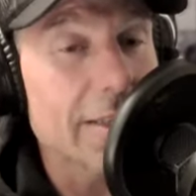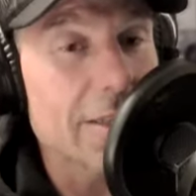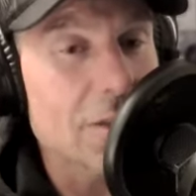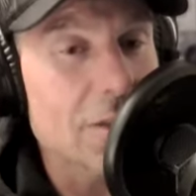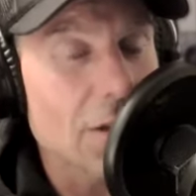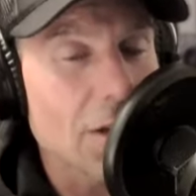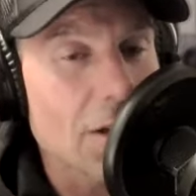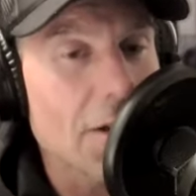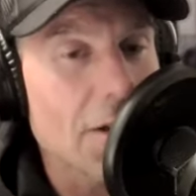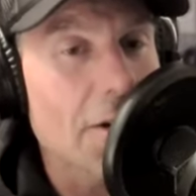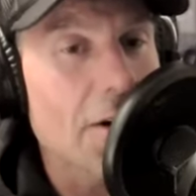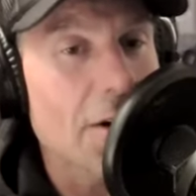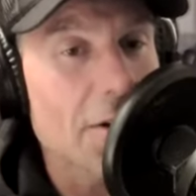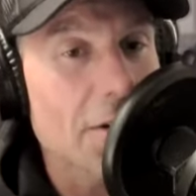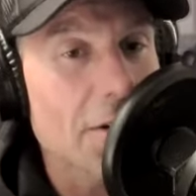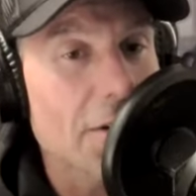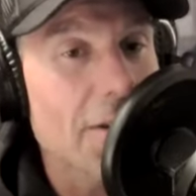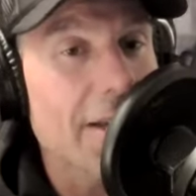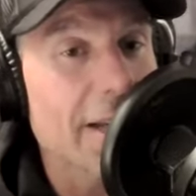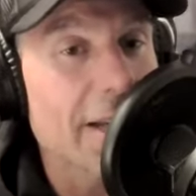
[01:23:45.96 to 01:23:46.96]
It's a lot
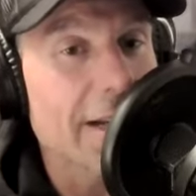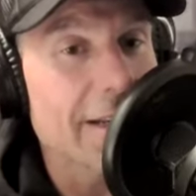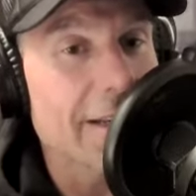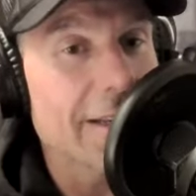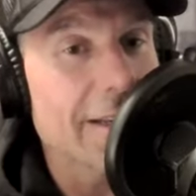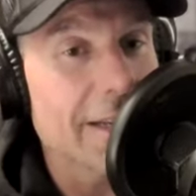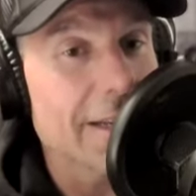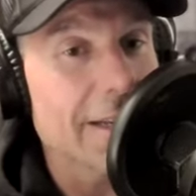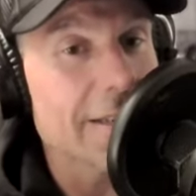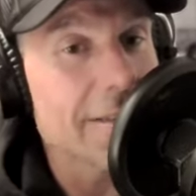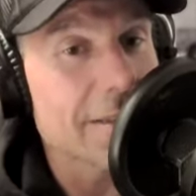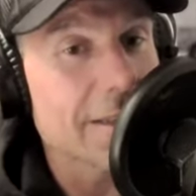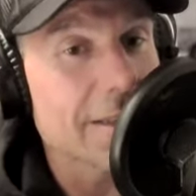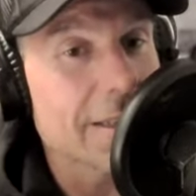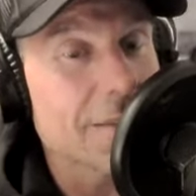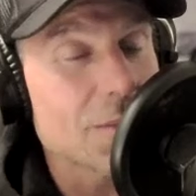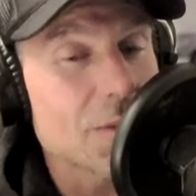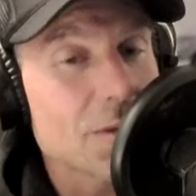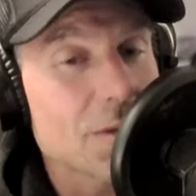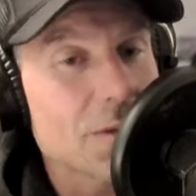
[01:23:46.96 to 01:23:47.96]
harder than it
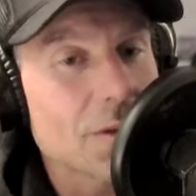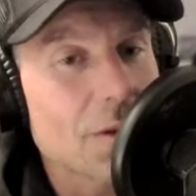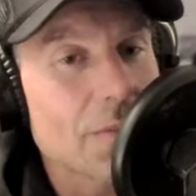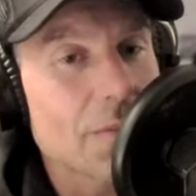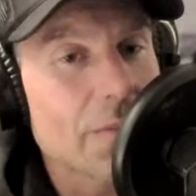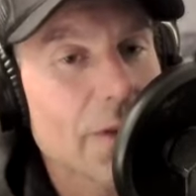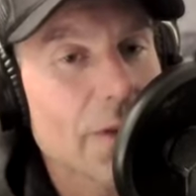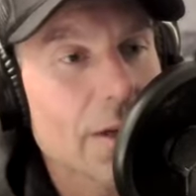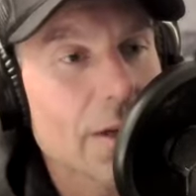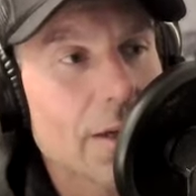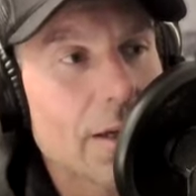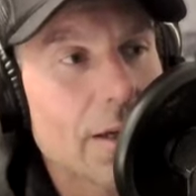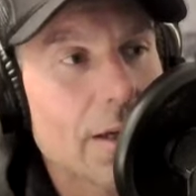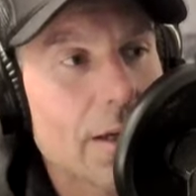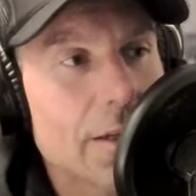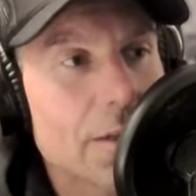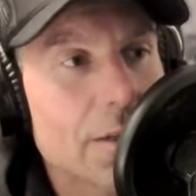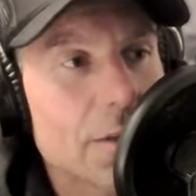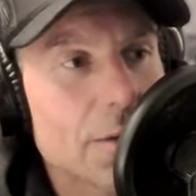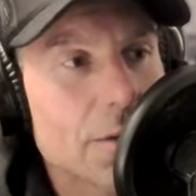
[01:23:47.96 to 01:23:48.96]
seems. So
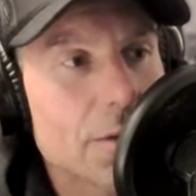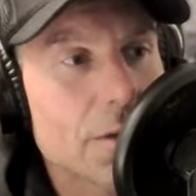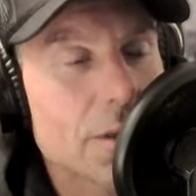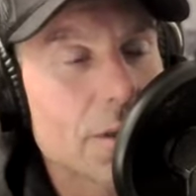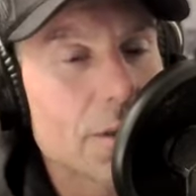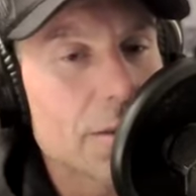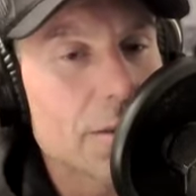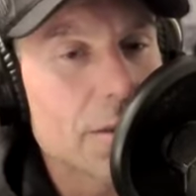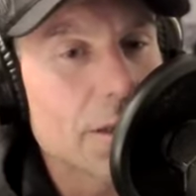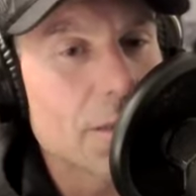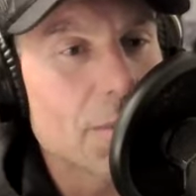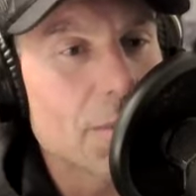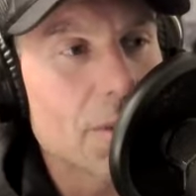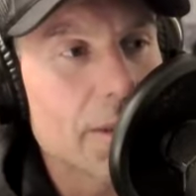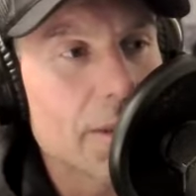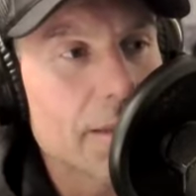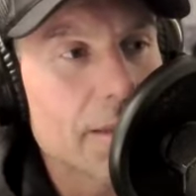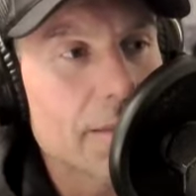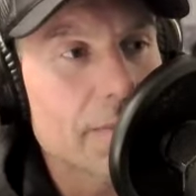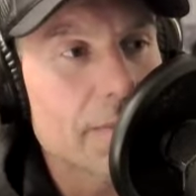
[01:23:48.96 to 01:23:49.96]
you're doing a good job,
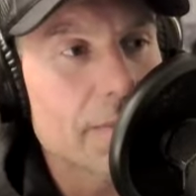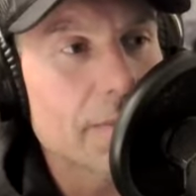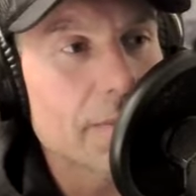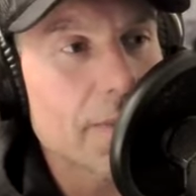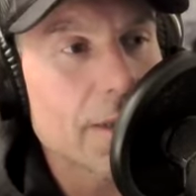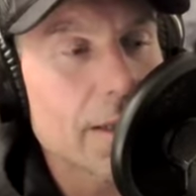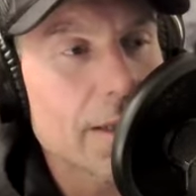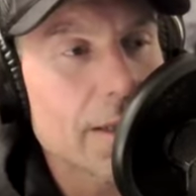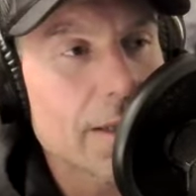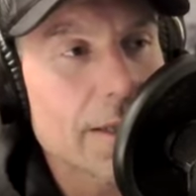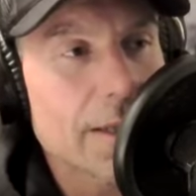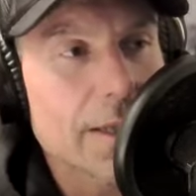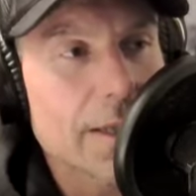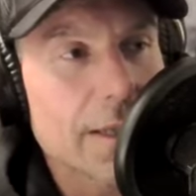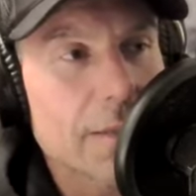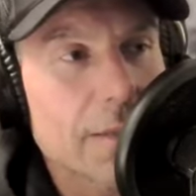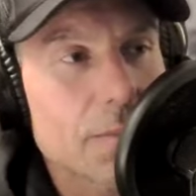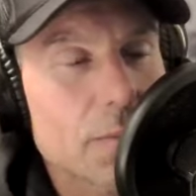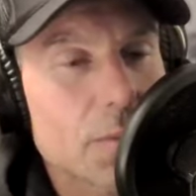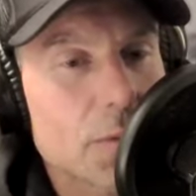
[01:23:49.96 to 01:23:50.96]
buddy. And
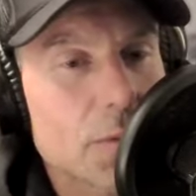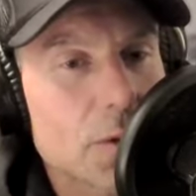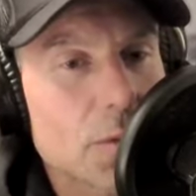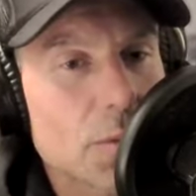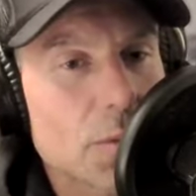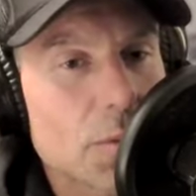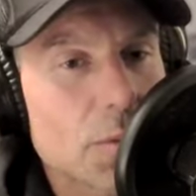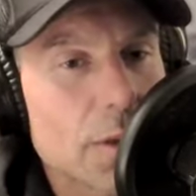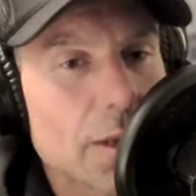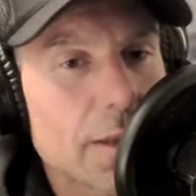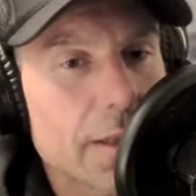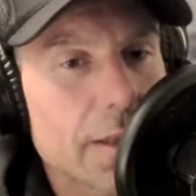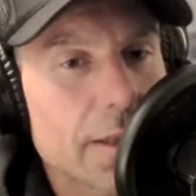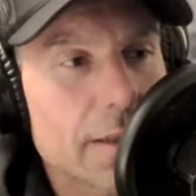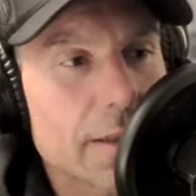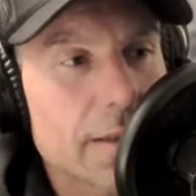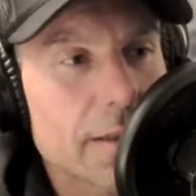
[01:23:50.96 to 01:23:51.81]
again, I'm super proud of you.